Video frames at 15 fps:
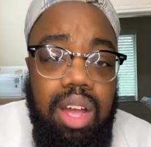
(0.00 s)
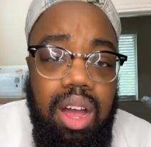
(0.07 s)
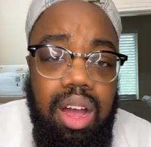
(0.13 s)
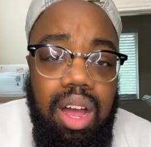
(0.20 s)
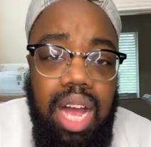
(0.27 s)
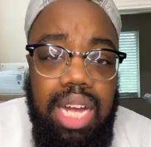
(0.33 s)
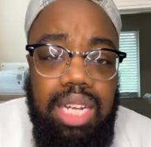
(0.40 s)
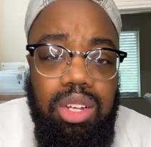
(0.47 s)

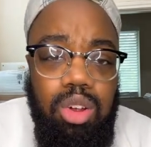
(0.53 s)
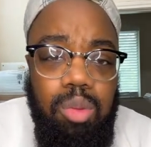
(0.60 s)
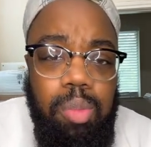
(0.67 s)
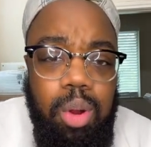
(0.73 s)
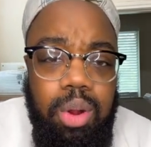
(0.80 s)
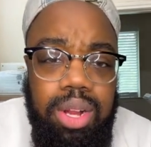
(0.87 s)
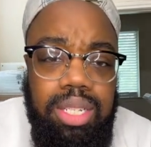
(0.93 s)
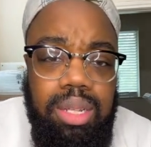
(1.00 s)
uh little
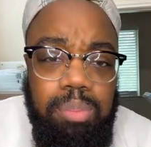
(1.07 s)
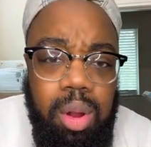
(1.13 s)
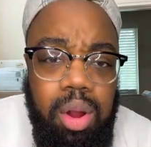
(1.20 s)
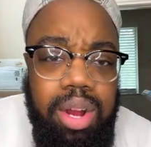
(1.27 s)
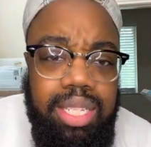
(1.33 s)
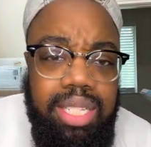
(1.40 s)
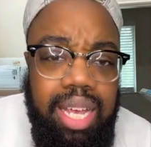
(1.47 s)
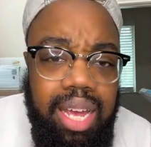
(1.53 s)
Barn
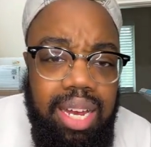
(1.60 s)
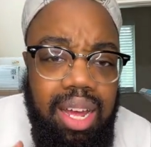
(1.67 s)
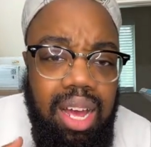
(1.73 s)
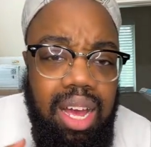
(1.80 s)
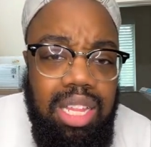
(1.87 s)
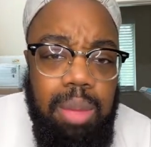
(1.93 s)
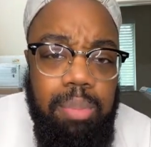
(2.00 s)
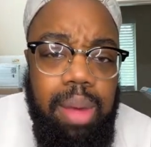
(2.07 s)
Barn said
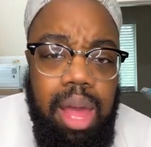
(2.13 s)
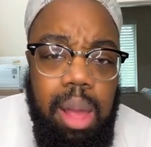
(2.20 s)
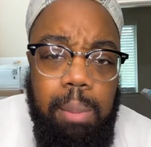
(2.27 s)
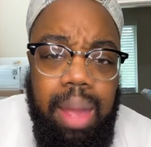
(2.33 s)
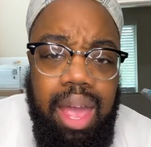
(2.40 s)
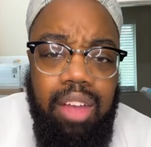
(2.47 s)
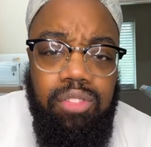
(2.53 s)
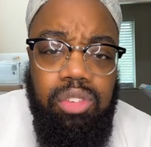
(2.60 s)
uh the ba-
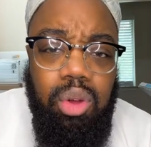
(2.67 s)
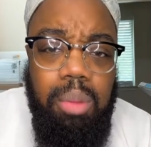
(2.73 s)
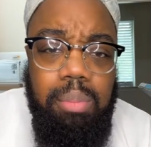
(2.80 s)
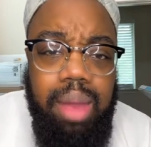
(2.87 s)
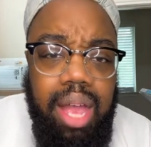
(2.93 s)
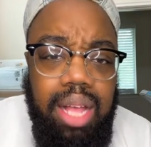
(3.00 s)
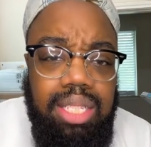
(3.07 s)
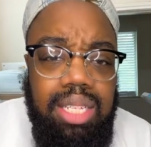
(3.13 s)
bath floor
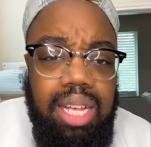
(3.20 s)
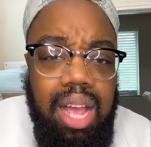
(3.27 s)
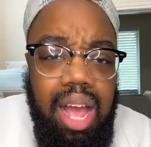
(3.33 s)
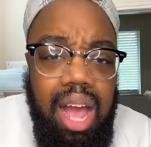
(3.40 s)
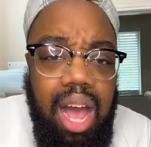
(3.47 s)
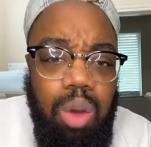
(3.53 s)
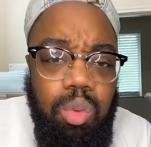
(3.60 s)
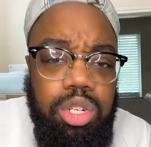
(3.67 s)
mats
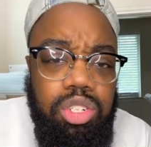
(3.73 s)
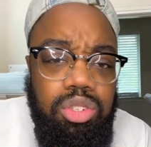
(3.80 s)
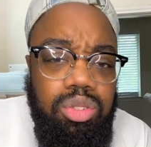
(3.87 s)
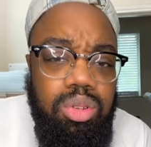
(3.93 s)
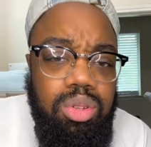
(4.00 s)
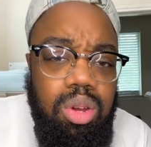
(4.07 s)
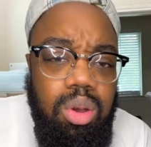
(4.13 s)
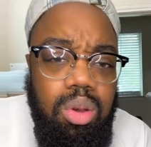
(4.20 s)
how would you
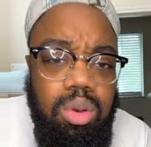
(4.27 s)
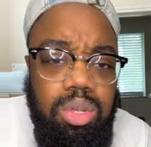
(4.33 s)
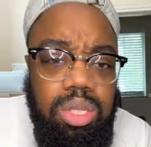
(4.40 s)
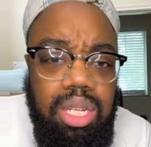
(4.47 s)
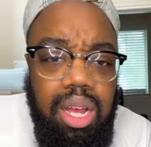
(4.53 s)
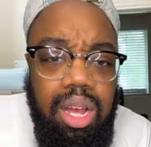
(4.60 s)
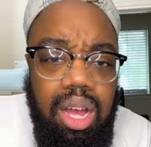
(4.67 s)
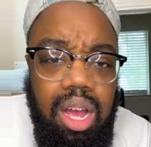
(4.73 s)
do
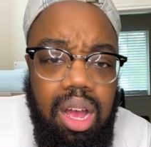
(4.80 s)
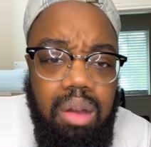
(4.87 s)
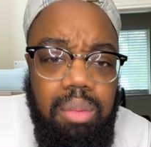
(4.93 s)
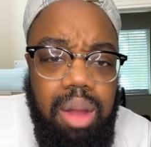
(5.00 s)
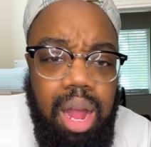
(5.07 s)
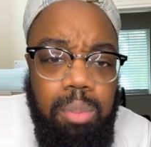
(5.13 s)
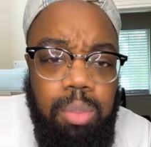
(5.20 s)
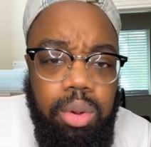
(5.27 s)
those
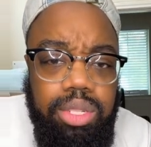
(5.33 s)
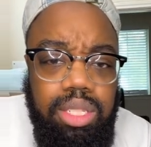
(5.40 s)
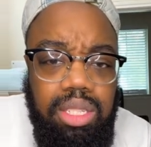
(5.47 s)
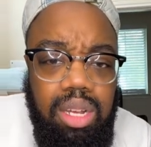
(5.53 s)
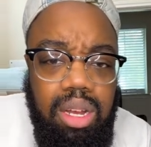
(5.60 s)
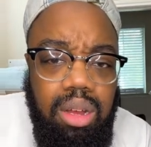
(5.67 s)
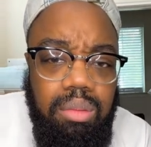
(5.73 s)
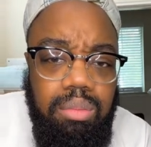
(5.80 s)
um I bought
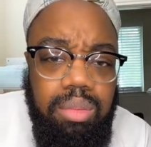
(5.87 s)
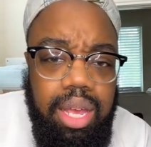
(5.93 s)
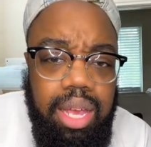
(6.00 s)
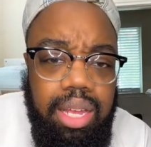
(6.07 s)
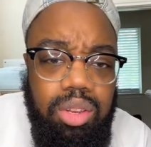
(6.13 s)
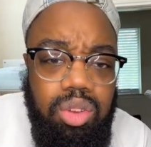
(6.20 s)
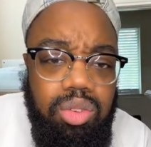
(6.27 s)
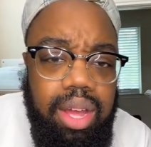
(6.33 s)
some
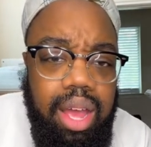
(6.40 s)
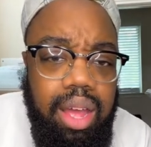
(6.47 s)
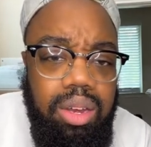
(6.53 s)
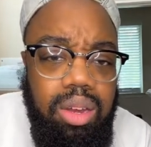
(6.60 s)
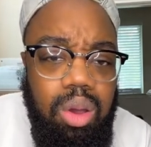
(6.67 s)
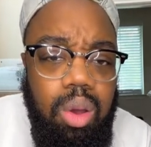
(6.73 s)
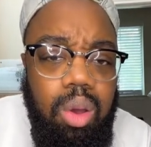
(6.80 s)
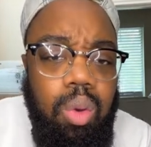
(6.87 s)
and do
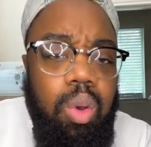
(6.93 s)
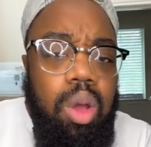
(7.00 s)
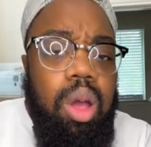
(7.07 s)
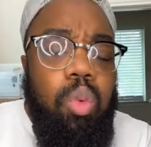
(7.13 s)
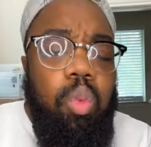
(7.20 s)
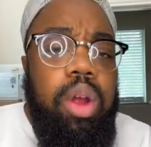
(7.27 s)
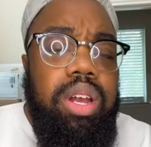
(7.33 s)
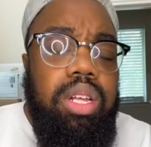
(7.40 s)
not know
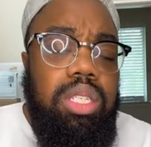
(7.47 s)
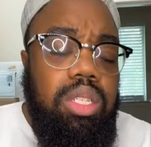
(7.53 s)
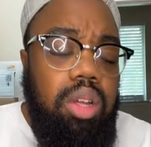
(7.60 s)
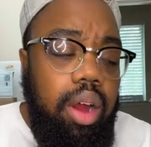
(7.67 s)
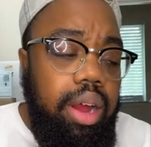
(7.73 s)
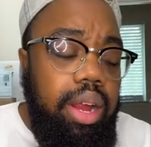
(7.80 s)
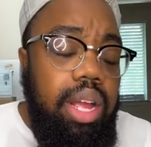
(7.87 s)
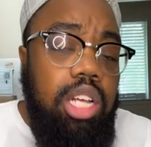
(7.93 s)
where to
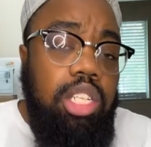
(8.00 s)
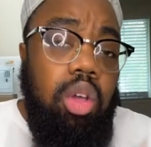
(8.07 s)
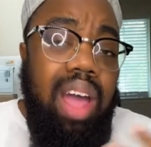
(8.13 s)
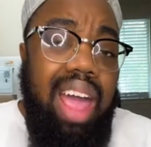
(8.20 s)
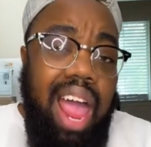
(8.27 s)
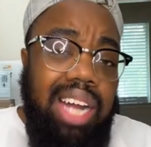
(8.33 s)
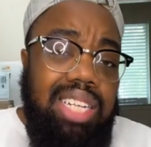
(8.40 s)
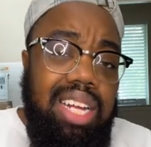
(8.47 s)
start so
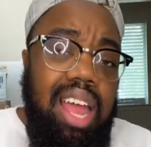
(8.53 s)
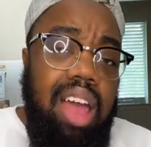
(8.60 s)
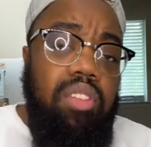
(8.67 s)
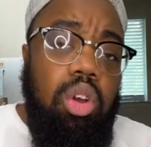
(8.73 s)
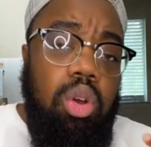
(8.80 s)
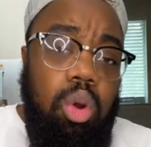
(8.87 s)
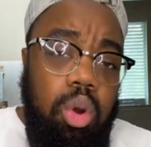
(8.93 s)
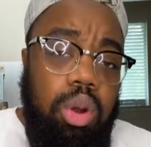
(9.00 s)
I actually
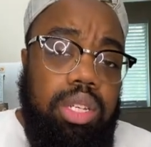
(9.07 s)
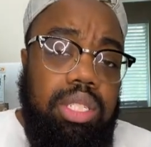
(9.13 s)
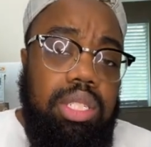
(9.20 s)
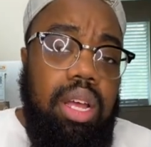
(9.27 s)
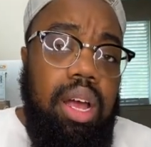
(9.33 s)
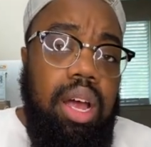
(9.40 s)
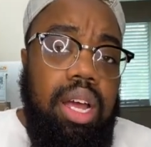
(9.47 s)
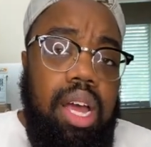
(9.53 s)
have a
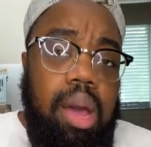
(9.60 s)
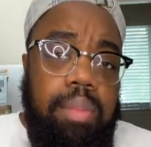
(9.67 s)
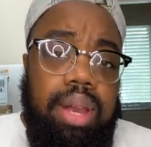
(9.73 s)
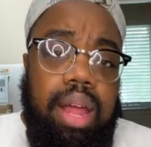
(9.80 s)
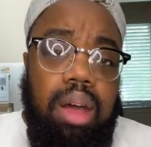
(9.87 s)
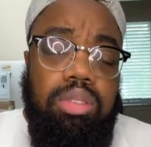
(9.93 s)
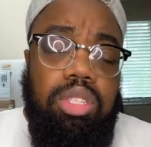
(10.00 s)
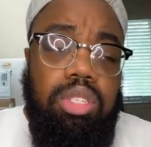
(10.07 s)
course uh
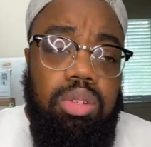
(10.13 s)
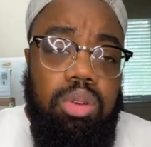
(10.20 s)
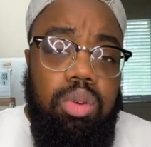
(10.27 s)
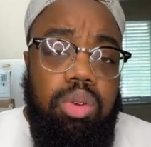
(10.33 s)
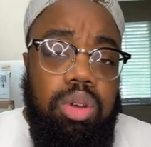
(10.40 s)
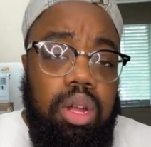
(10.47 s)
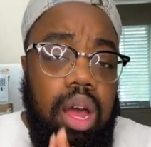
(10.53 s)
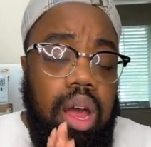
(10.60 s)
coming out
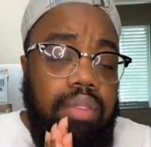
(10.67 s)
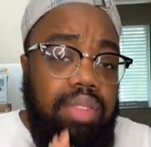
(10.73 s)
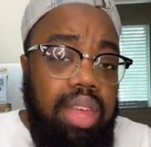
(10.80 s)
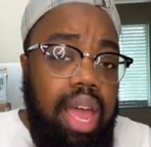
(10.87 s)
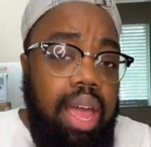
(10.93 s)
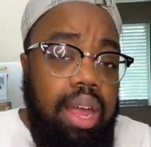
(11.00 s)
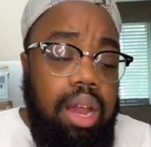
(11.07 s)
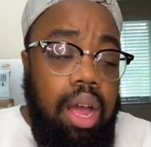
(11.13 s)
soon of
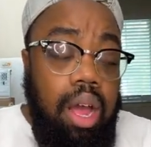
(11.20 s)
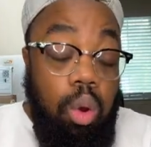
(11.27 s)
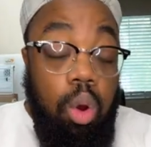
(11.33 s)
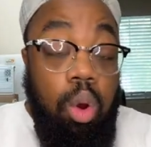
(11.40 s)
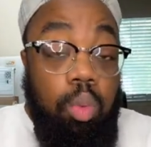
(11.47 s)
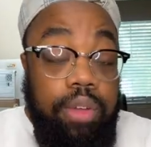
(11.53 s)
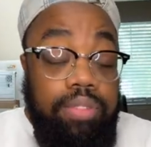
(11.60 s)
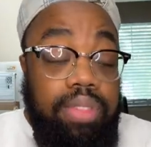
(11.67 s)
that uh,
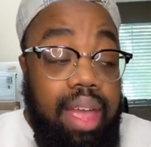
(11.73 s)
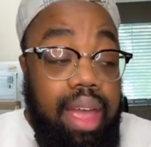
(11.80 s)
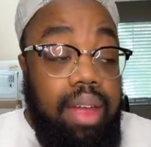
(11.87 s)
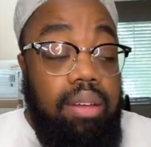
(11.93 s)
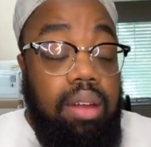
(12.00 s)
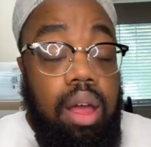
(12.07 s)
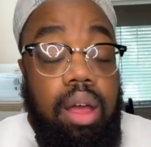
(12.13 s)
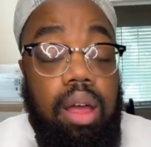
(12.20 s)
or with
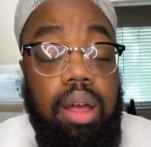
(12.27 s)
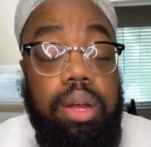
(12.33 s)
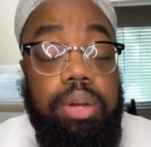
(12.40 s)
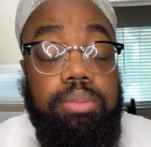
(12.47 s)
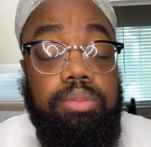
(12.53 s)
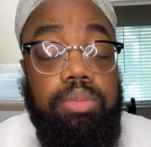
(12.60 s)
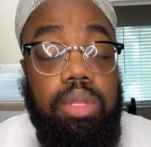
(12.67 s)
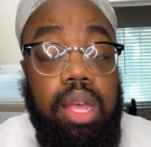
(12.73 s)
that
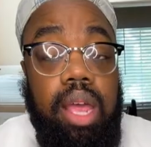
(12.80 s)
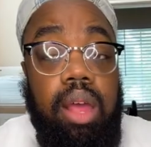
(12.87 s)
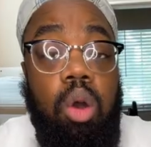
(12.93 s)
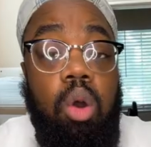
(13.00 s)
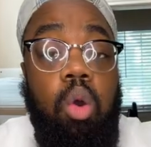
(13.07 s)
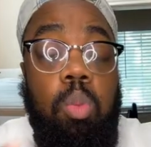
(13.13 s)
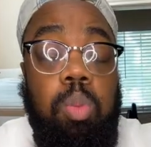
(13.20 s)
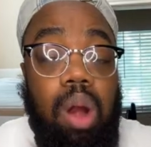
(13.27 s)
um that
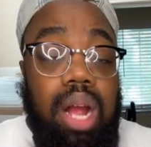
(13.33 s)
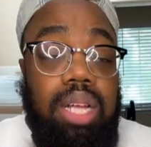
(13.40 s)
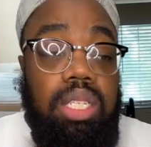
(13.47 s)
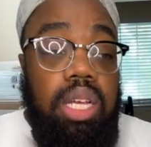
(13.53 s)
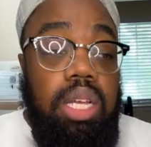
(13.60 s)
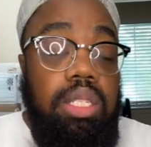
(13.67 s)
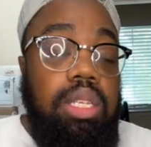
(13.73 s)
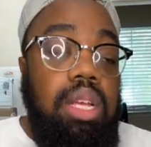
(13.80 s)
whole
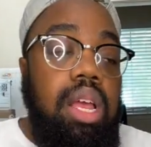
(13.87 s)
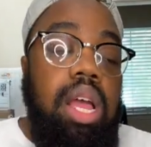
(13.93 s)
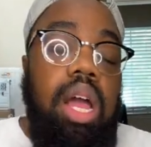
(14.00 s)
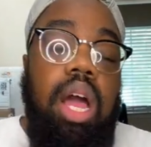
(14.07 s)
process